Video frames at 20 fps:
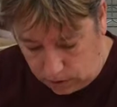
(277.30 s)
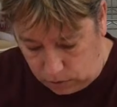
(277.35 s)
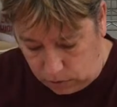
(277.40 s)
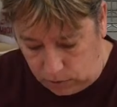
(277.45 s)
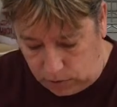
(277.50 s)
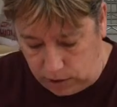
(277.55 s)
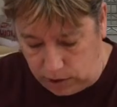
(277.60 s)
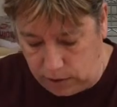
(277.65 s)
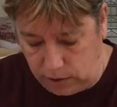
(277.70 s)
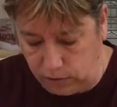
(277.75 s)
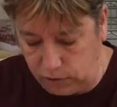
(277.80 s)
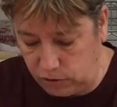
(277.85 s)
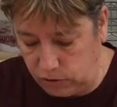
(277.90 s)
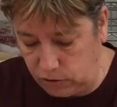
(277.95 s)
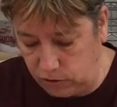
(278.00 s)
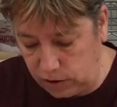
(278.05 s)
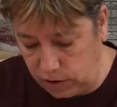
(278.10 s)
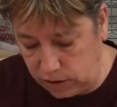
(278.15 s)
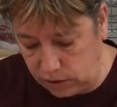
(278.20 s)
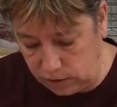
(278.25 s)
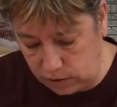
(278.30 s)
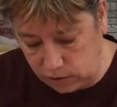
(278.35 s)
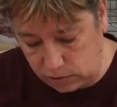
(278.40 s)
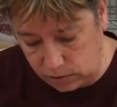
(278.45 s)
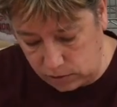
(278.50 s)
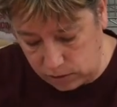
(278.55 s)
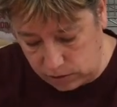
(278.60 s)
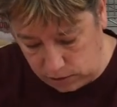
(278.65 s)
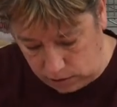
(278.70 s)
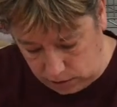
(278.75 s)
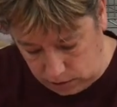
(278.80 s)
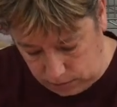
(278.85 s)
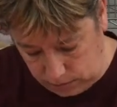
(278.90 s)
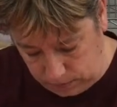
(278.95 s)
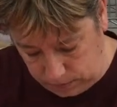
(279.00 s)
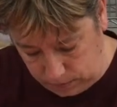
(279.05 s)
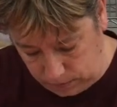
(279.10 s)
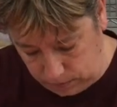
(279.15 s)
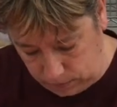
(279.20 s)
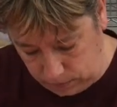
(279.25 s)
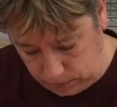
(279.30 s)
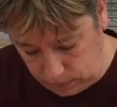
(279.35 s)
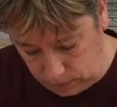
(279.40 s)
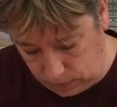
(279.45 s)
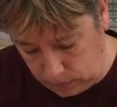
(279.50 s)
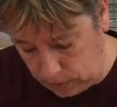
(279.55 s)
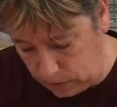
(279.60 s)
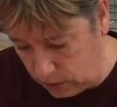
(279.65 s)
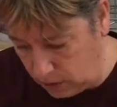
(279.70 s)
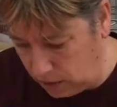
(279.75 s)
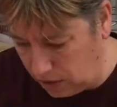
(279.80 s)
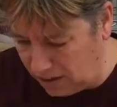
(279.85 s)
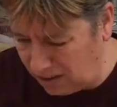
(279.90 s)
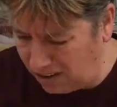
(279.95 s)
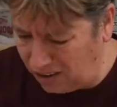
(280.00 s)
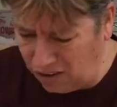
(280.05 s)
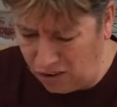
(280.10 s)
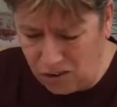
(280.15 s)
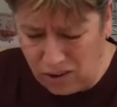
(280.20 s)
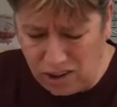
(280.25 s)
We have stenciling. You